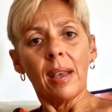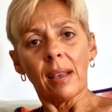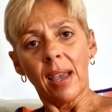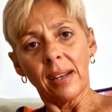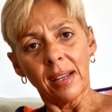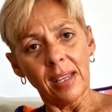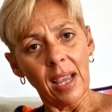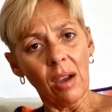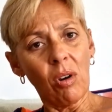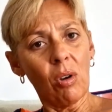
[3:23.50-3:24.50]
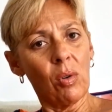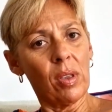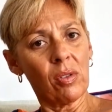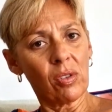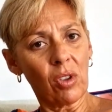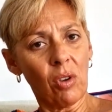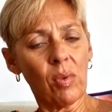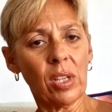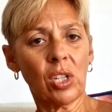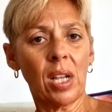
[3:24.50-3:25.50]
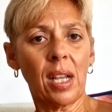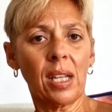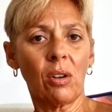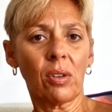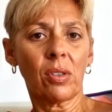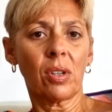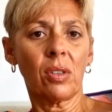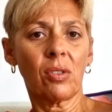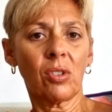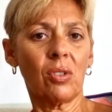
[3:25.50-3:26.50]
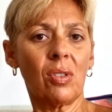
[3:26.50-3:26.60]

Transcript: And yarrow is so rich in antioxidants too.